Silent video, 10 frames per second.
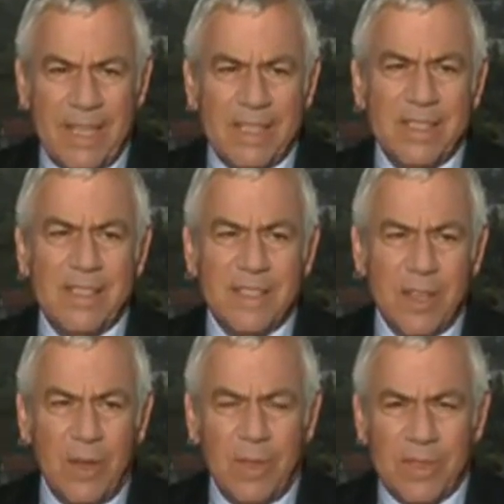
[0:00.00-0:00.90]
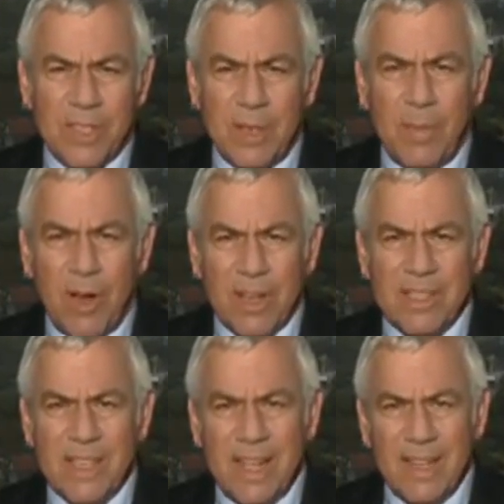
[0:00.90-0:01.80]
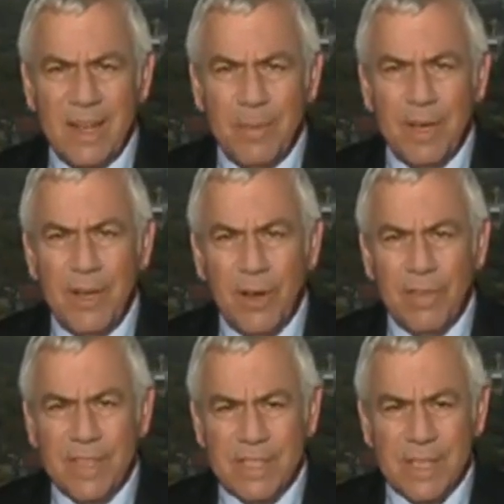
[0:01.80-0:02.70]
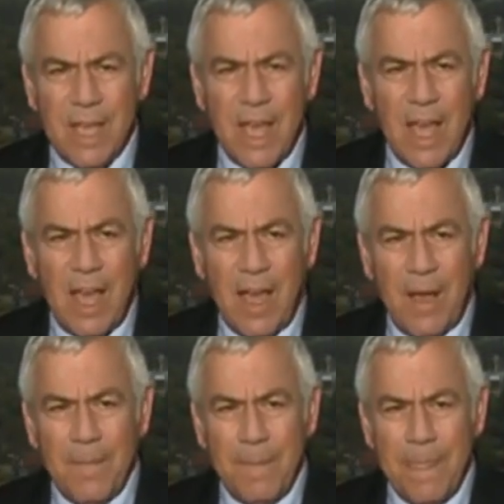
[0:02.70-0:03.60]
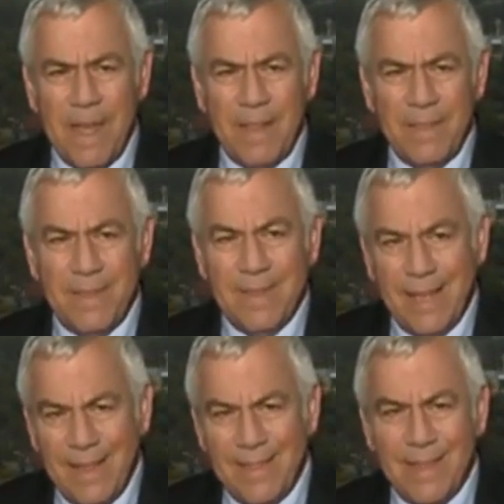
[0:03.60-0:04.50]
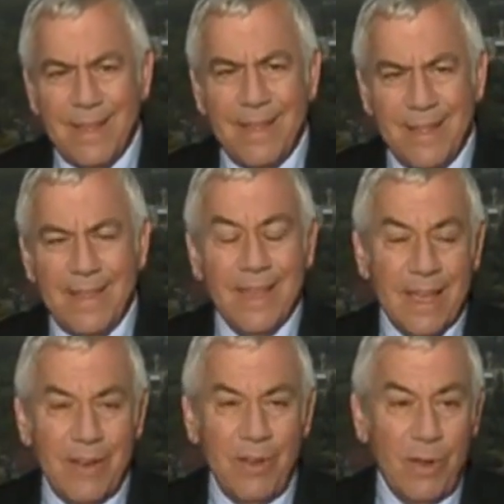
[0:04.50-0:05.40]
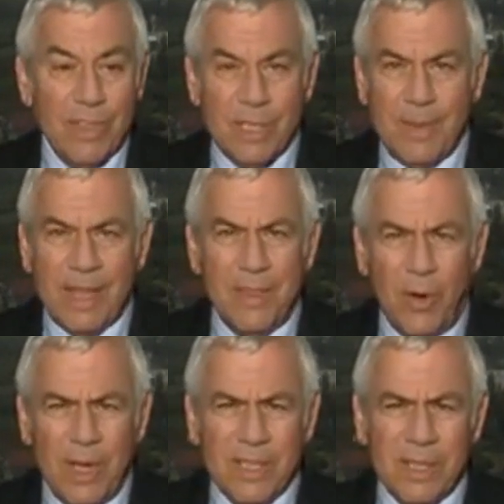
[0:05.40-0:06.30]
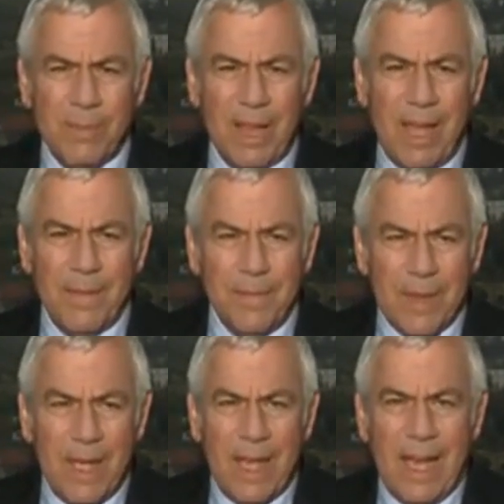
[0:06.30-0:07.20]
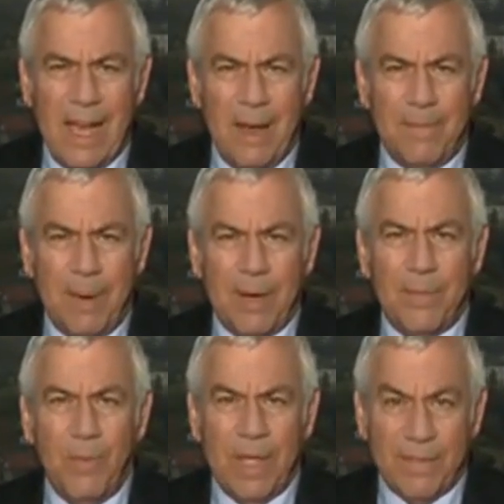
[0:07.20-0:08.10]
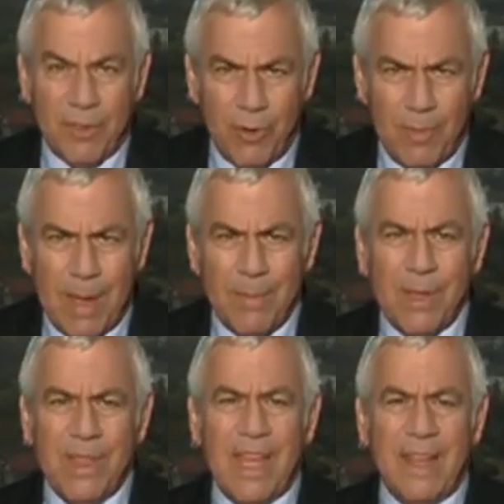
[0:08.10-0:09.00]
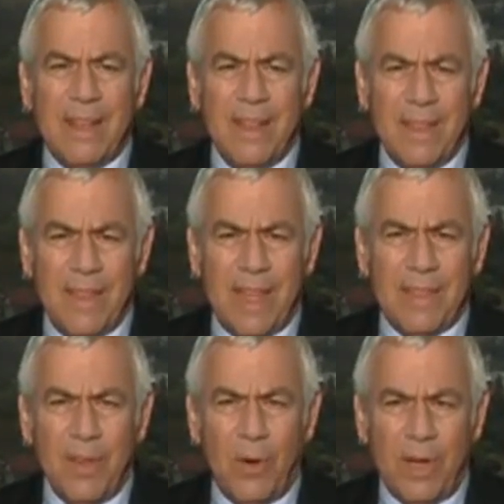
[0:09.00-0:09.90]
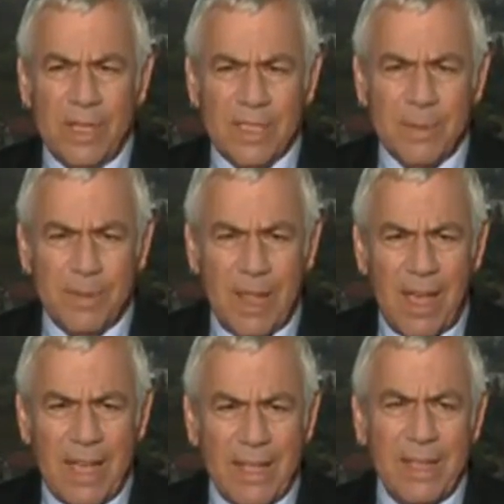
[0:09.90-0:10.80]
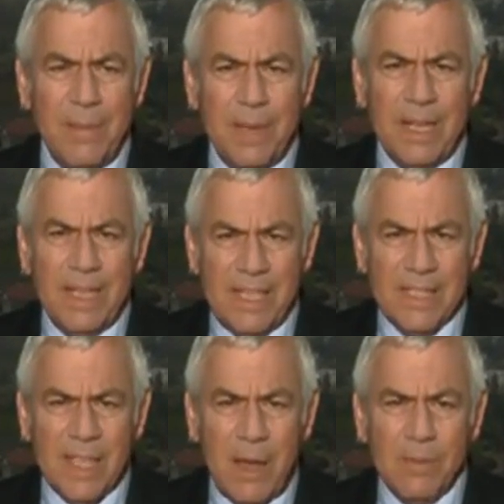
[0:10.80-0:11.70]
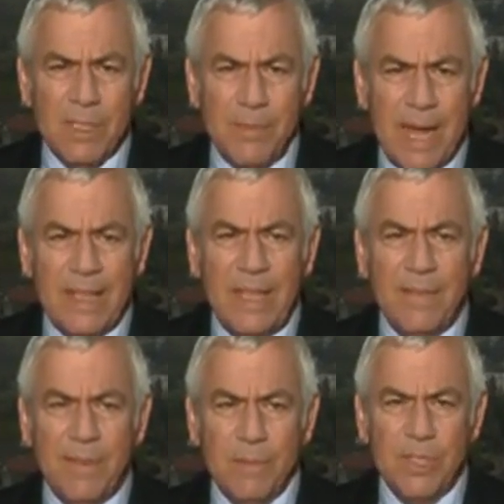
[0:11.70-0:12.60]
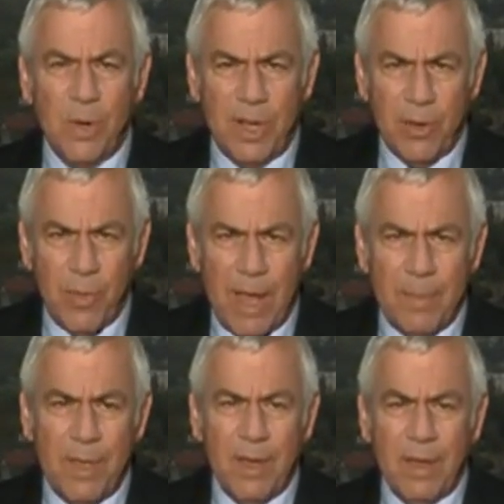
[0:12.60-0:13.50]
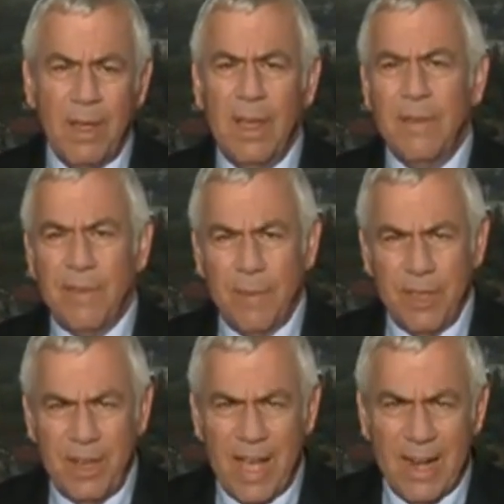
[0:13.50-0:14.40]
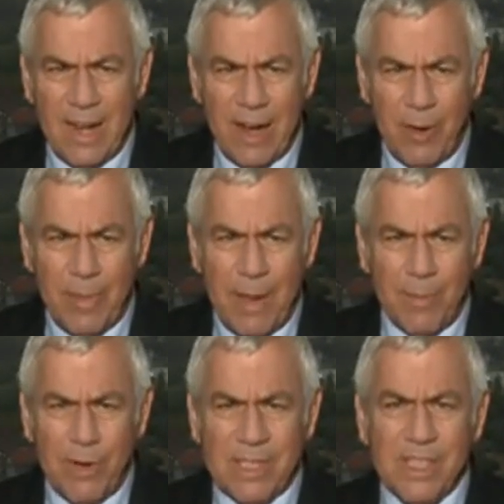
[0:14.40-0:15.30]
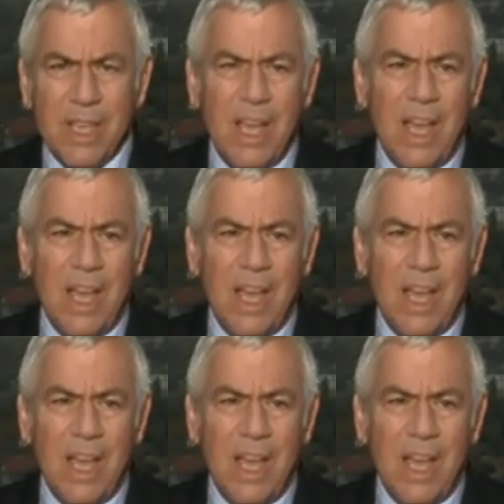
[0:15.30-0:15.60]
East, so the markets get a little bit nervous. And they get nervous about the oil supply. But we have to remember that the oil supply in the Middle East comes mainly from Saudi Arabia, from the United Arab Emirates.